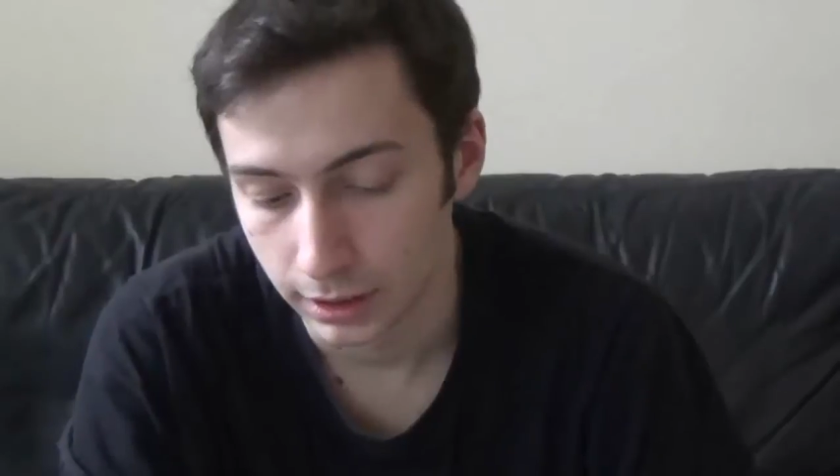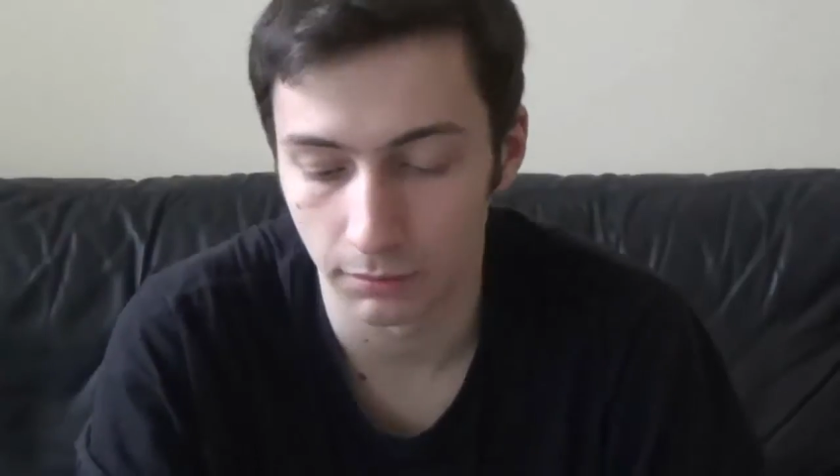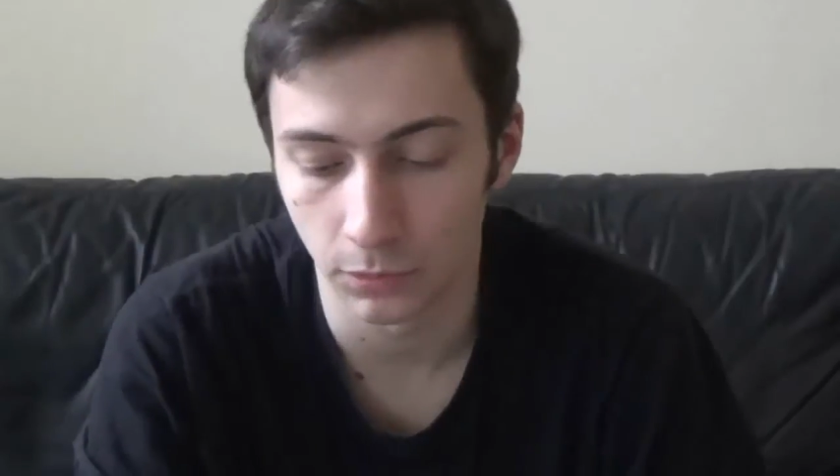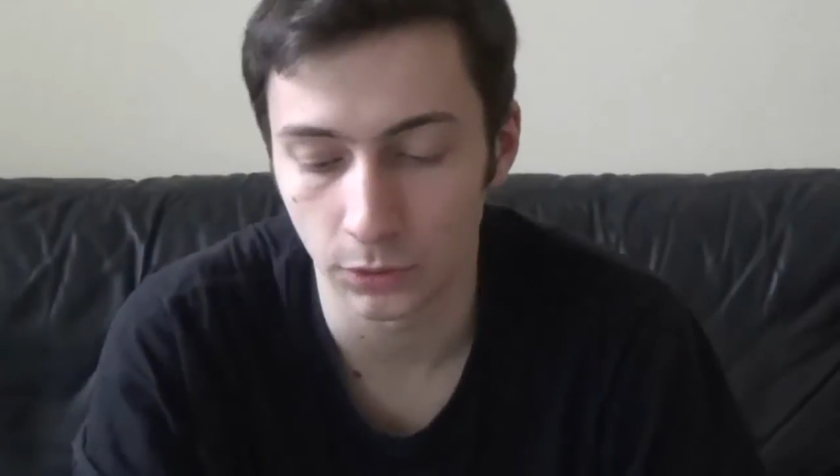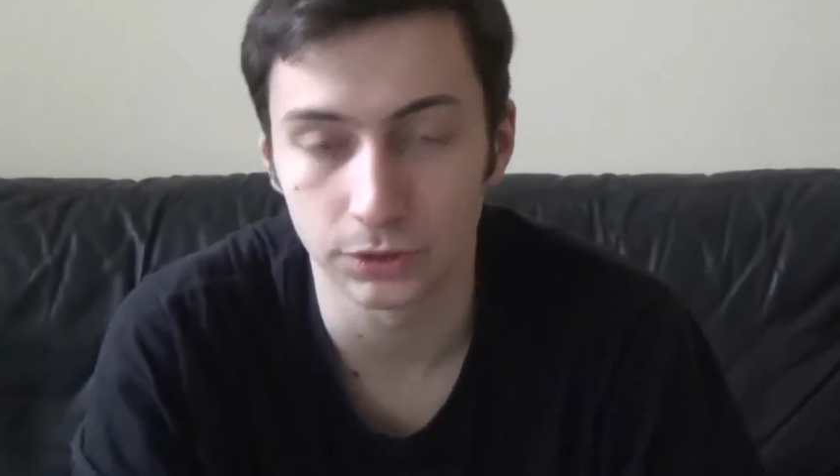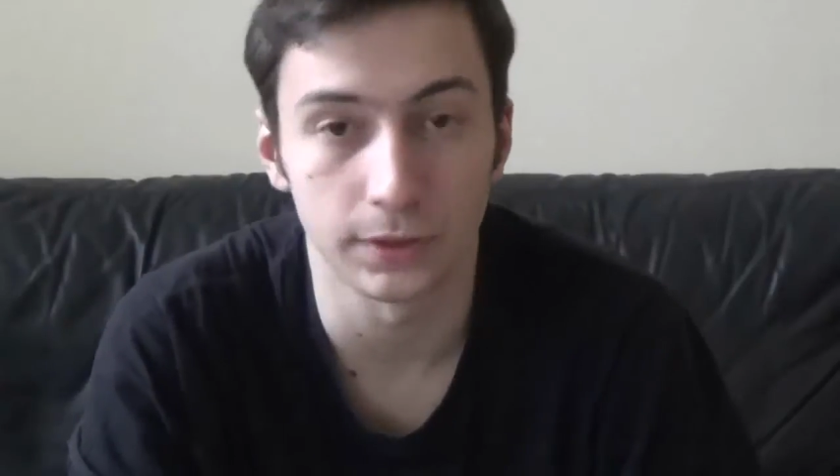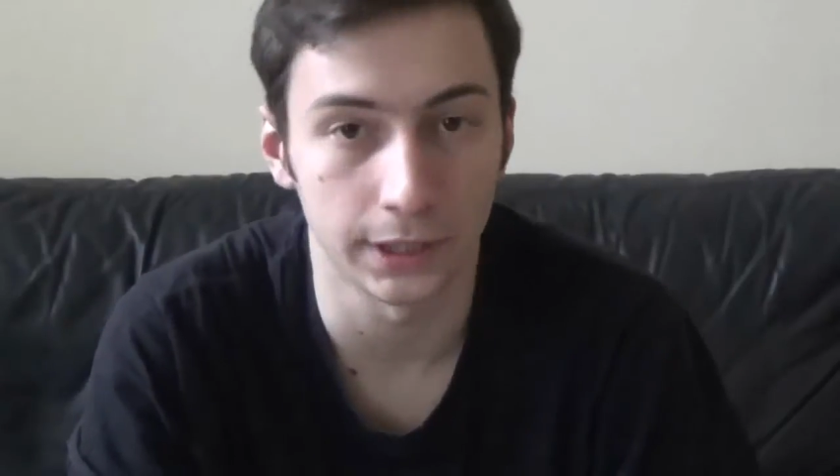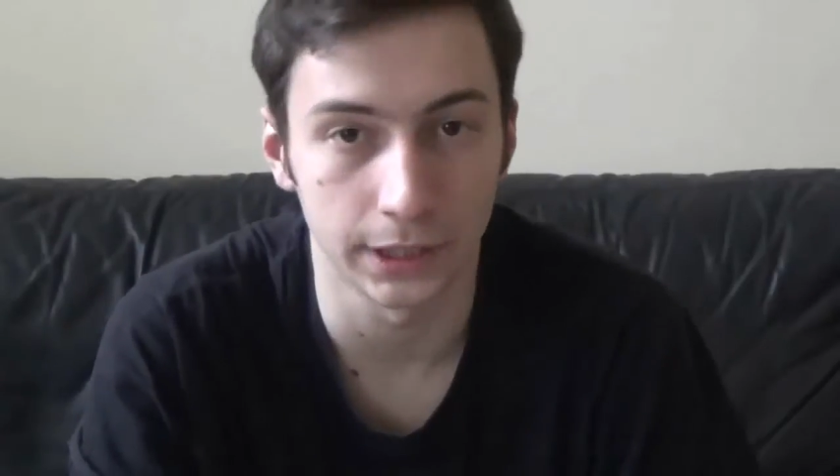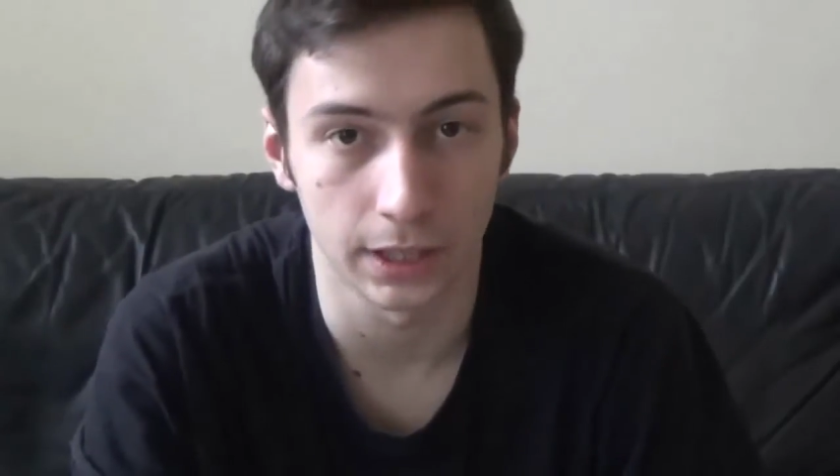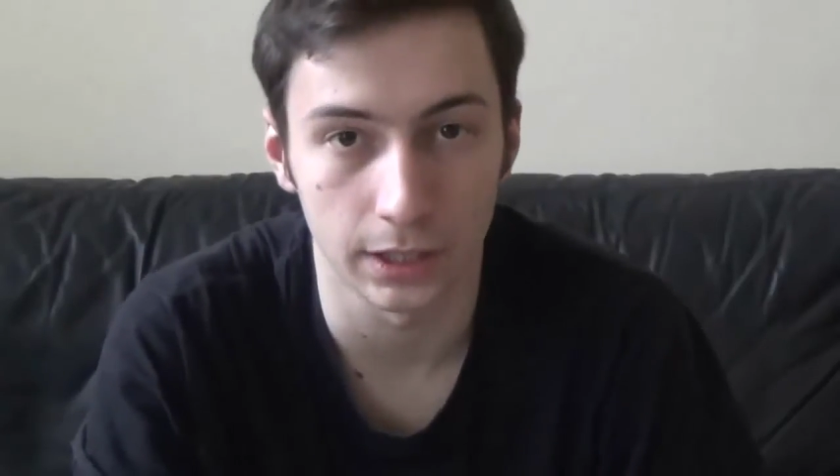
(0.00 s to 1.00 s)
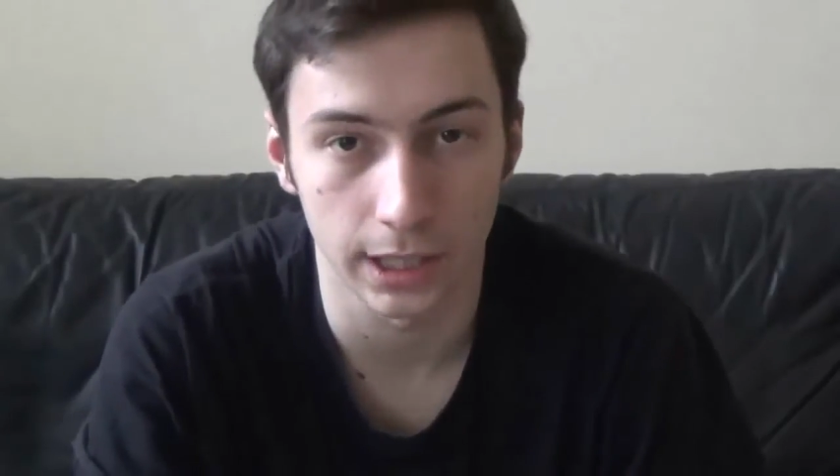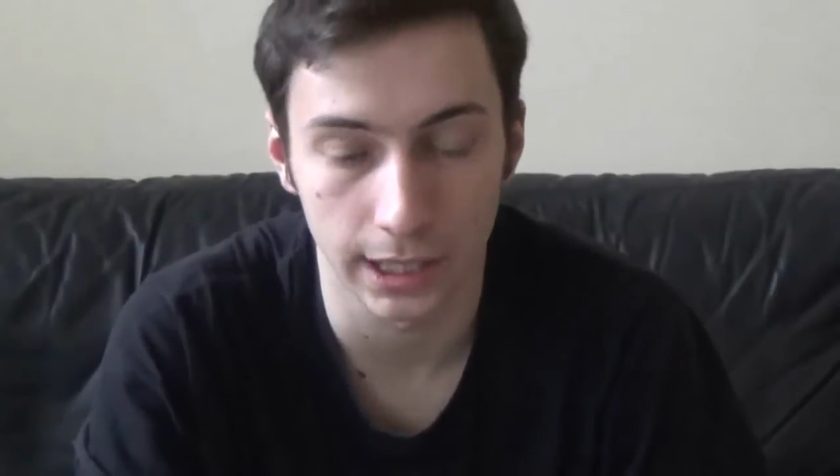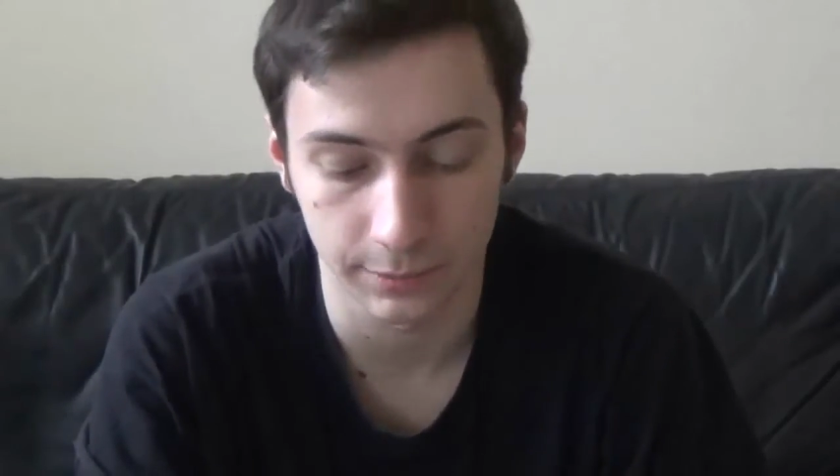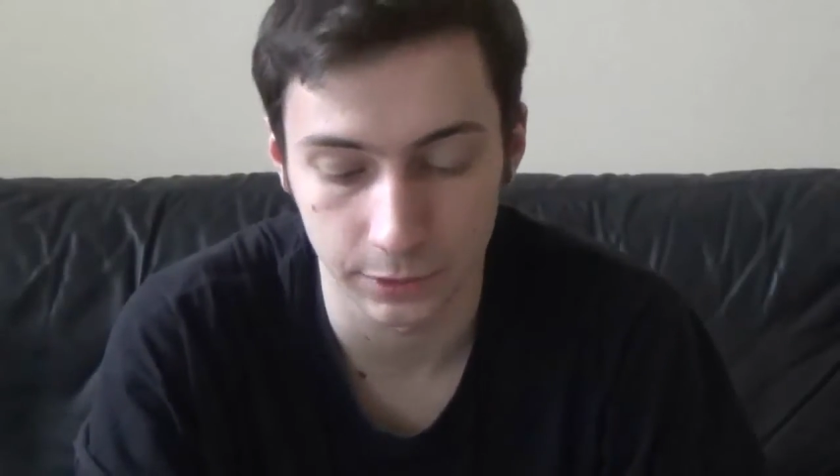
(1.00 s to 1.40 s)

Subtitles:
Most trading card games